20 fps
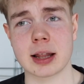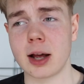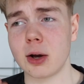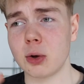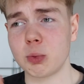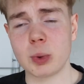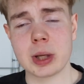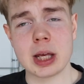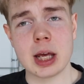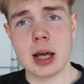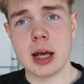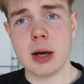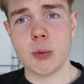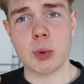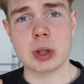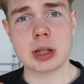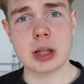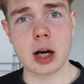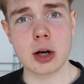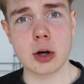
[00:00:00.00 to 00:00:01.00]
how
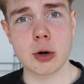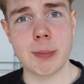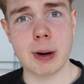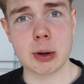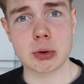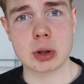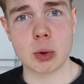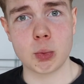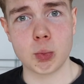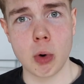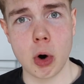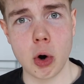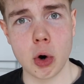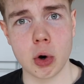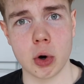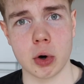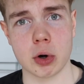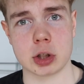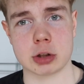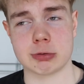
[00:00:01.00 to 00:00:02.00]
we talk about the
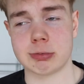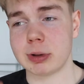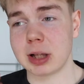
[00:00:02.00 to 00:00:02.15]
wars,